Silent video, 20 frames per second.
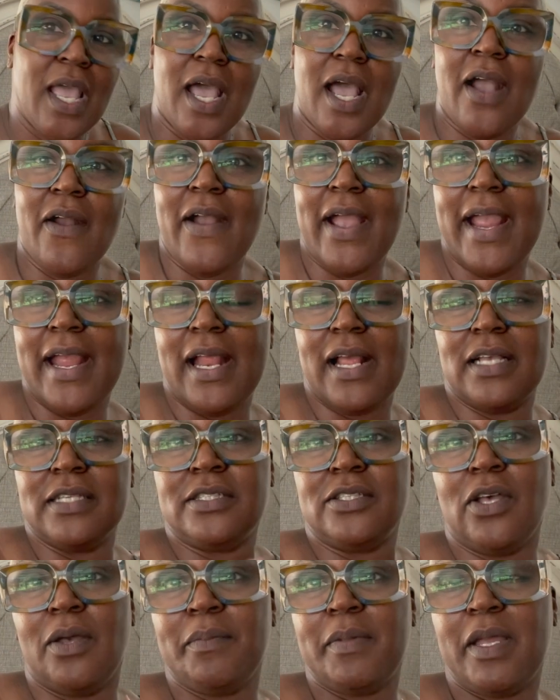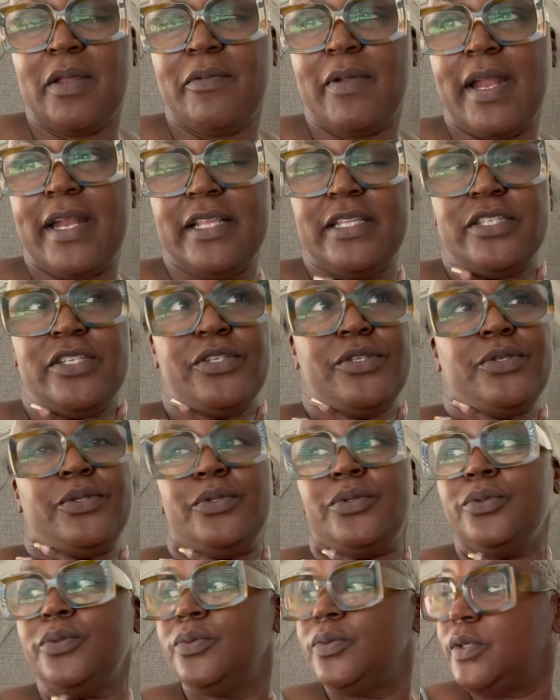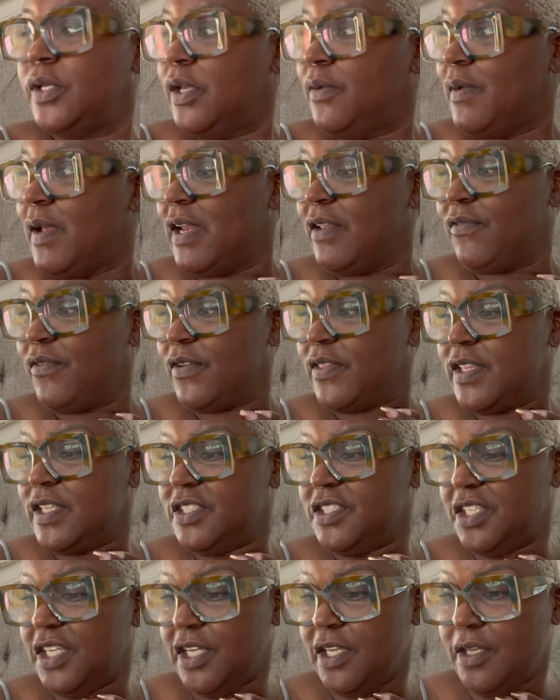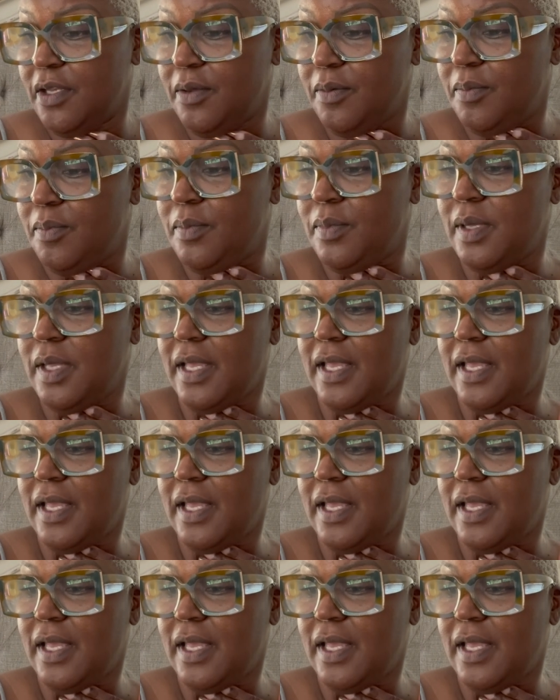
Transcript: All right, so I'm getting ready to get ready for the gym.